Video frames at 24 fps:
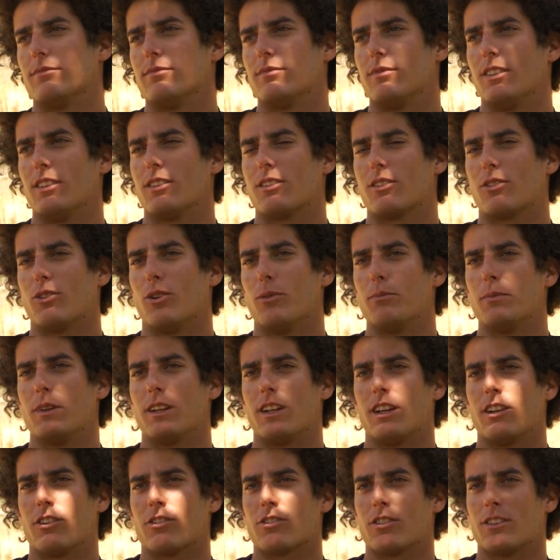these
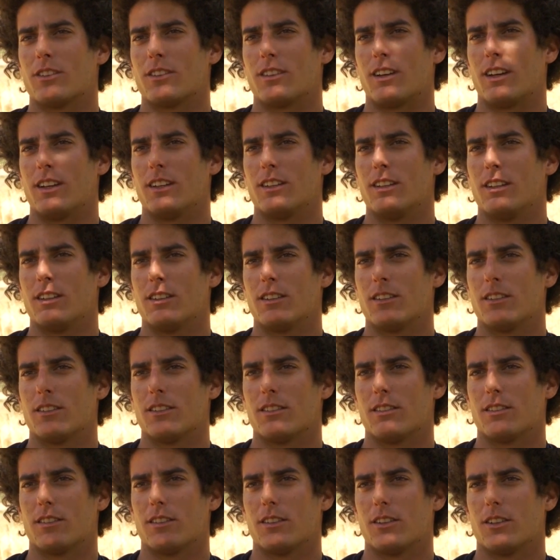combinations I did?
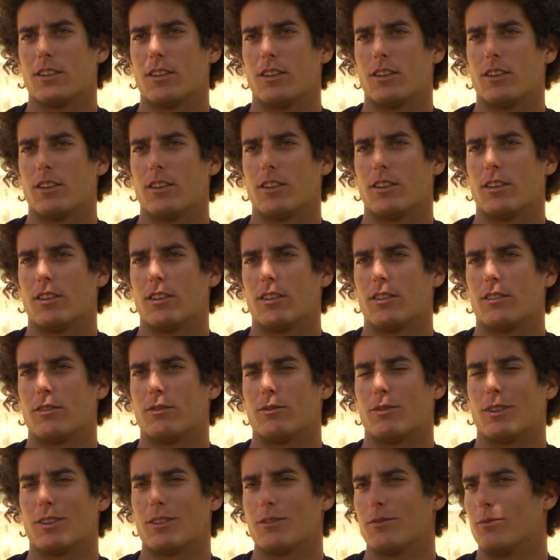
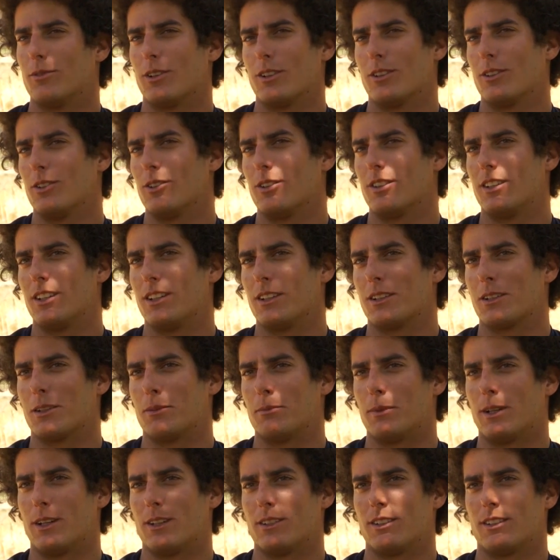What do you think
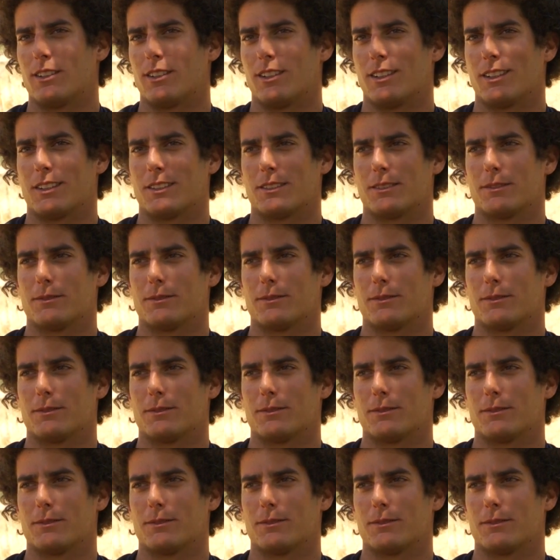about it? Like,